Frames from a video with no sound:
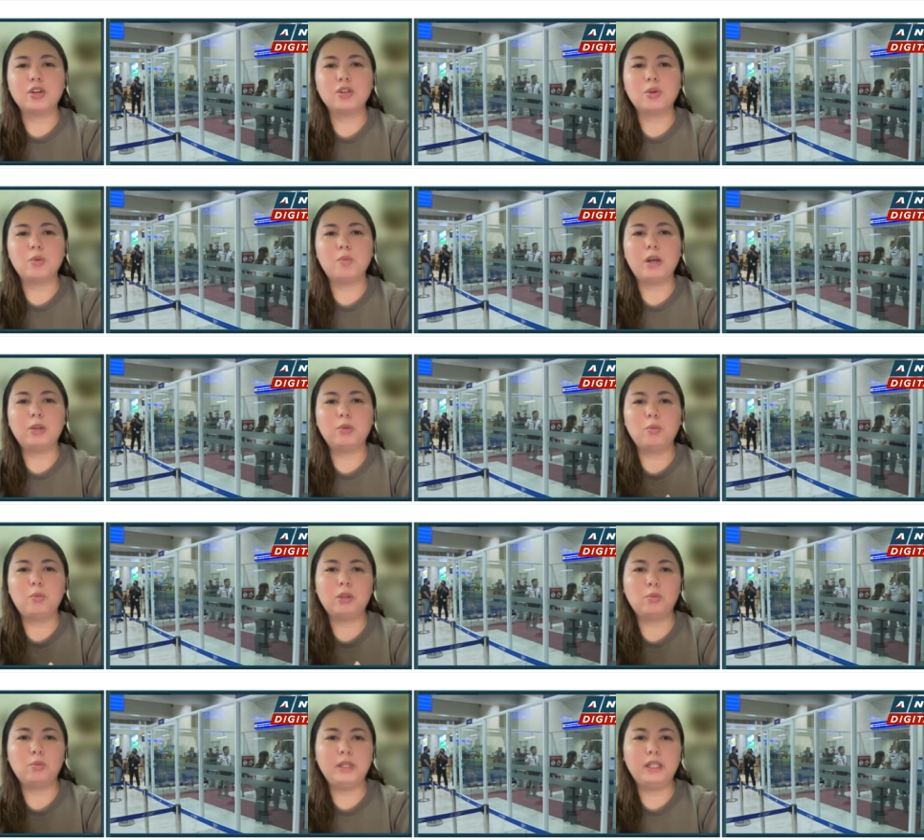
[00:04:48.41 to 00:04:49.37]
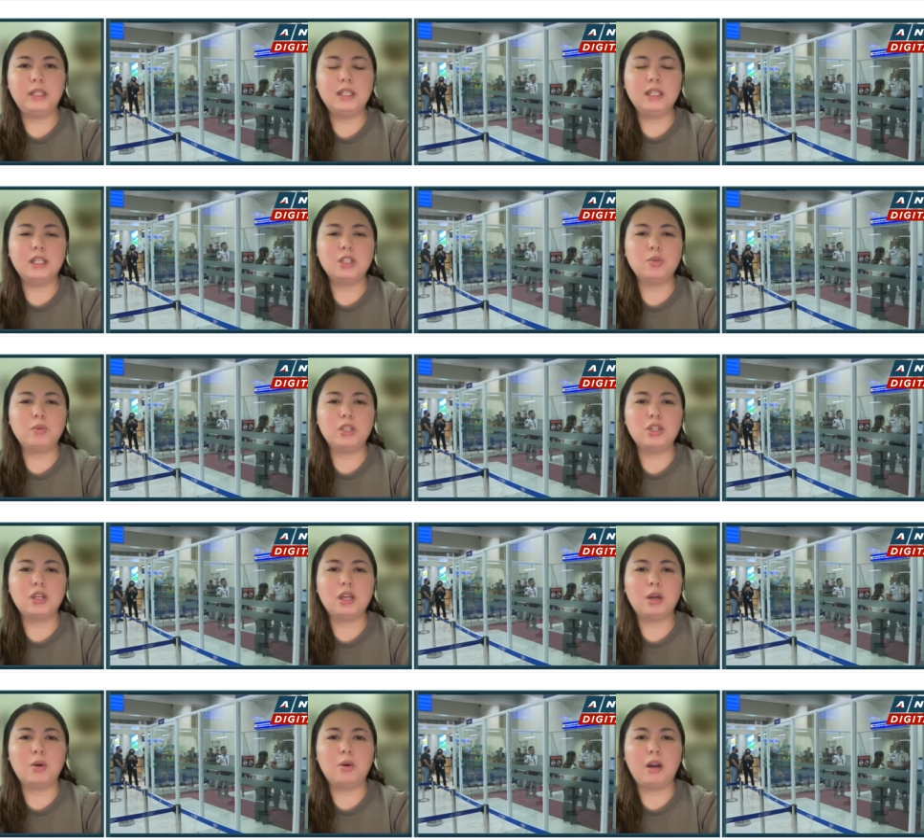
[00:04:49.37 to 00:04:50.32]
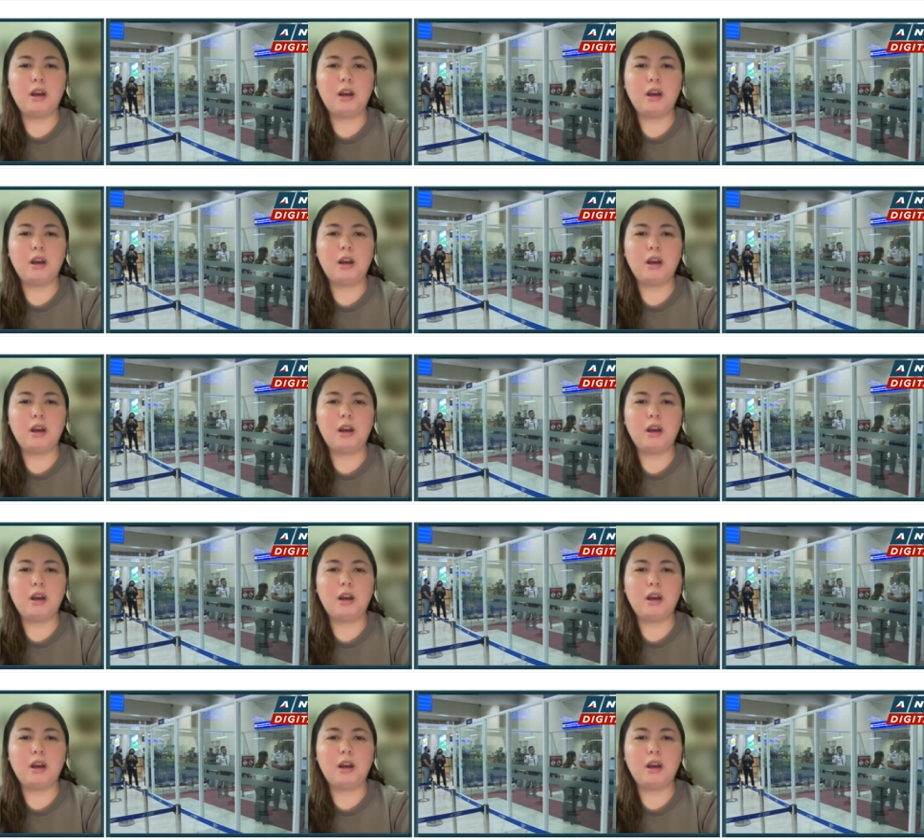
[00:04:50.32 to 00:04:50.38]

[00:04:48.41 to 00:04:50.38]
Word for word: So what what we did is we uh,